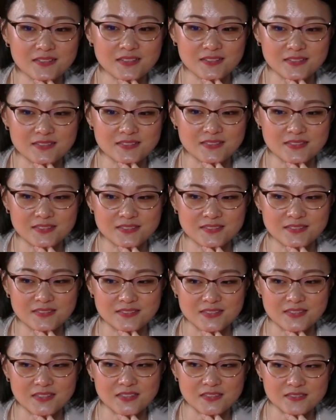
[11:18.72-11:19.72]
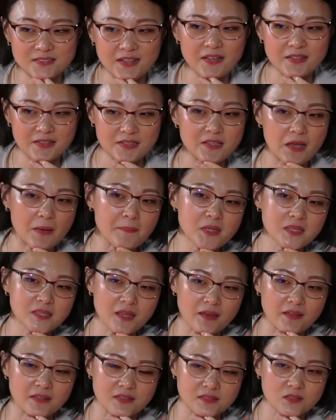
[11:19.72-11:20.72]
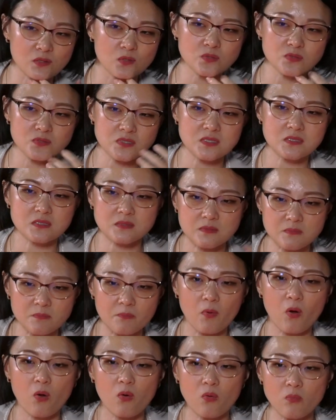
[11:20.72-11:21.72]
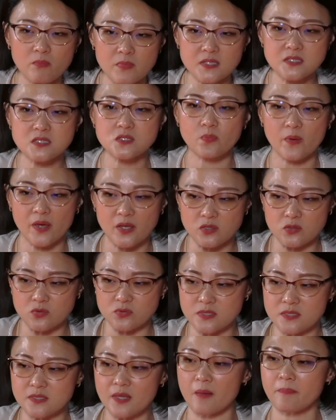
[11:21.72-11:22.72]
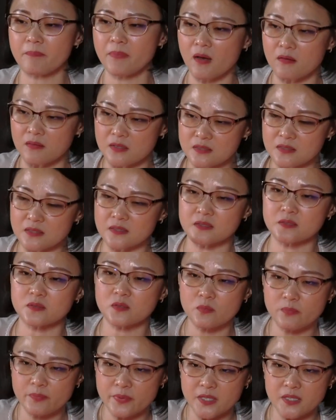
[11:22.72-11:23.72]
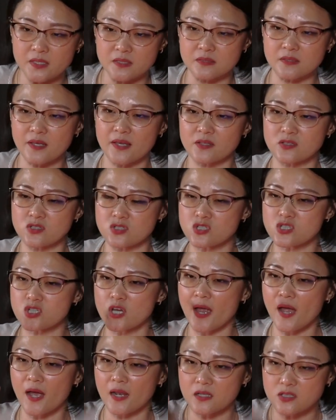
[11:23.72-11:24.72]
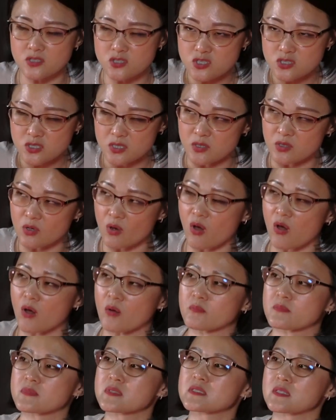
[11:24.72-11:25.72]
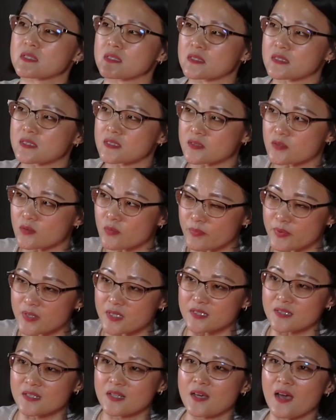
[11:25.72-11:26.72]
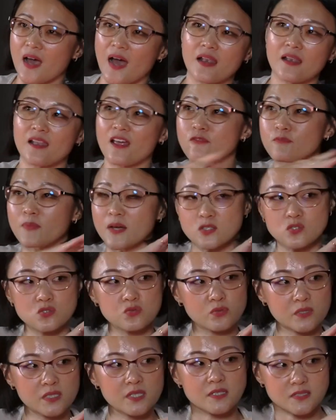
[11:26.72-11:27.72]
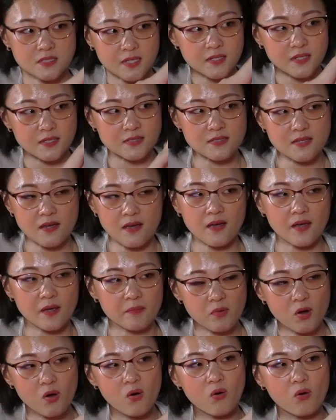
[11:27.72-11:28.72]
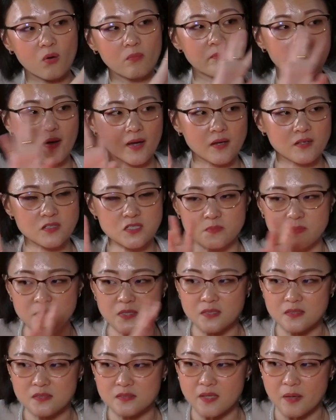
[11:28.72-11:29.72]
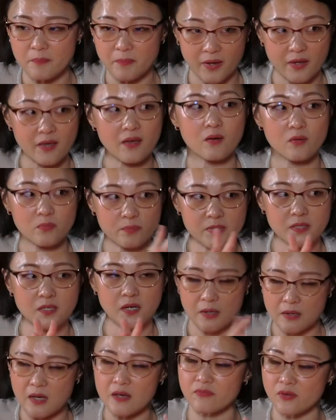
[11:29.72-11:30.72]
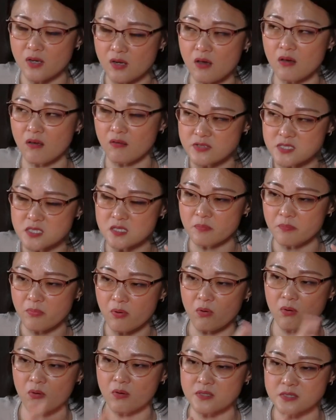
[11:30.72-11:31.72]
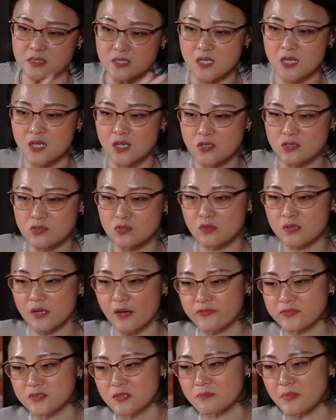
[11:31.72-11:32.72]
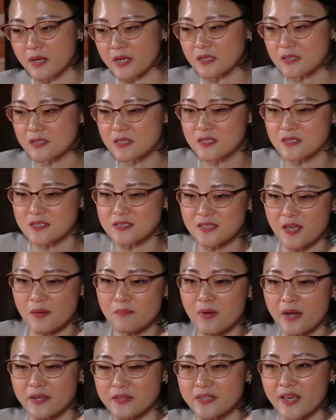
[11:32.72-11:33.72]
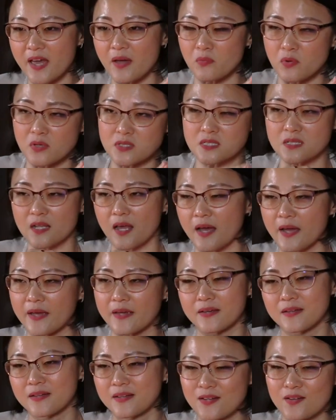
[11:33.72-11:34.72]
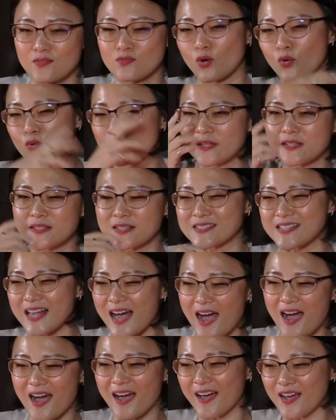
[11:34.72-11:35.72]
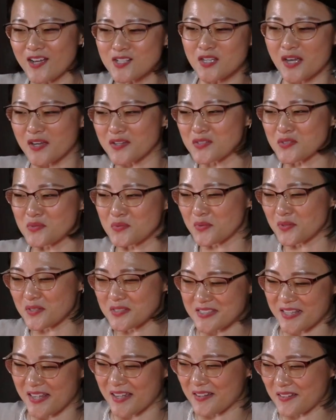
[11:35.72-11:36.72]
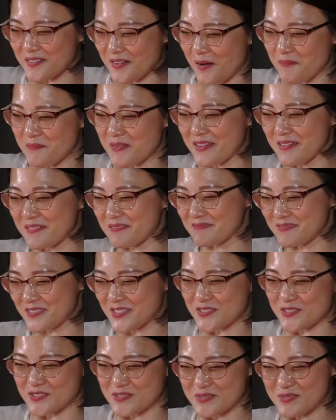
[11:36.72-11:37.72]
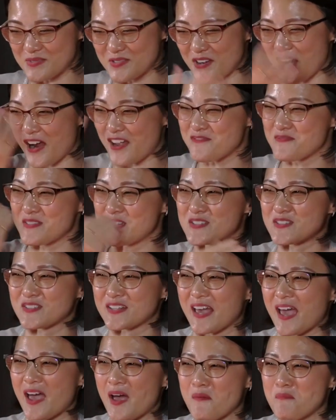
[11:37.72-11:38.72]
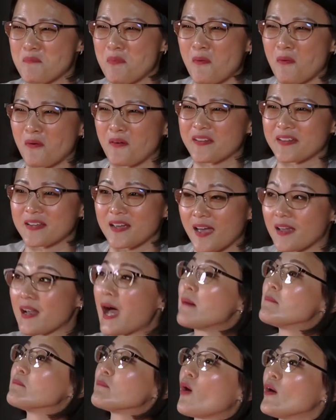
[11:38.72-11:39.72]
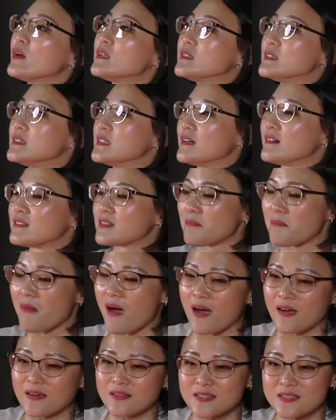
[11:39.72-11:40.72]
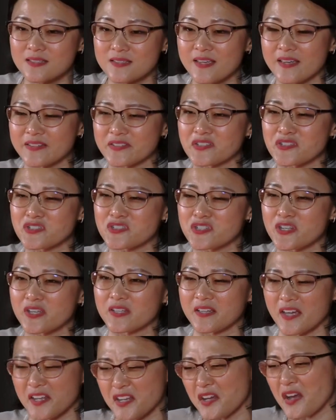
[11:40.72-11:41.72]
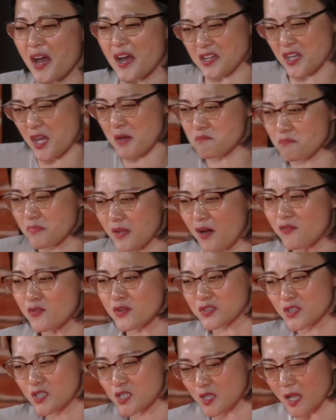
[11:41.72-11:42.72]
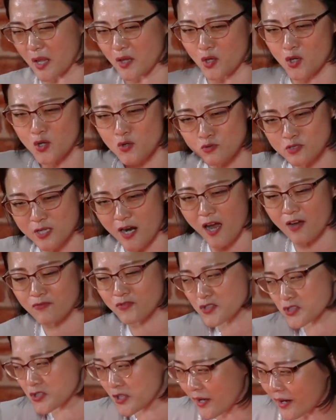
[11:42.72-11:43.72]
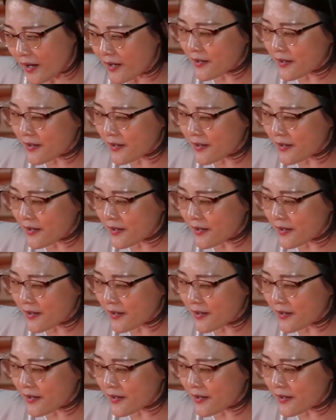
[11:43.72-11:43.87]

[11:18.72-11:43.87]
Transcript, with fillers: yeah, yeah, mm. yeah. And I mean that those moments where you step out a little bit and challenge the norms a little bit. Mm. I left my two kids at that time home, my husband and my helper. I have yeah. a lot of support, look yeah. after my kids. Then my dad was like rolling his eyes and he was like coming to drive me to the airport. And yeah. I'm born in the year of the monkey and he said, and then I came down with this like huge haversack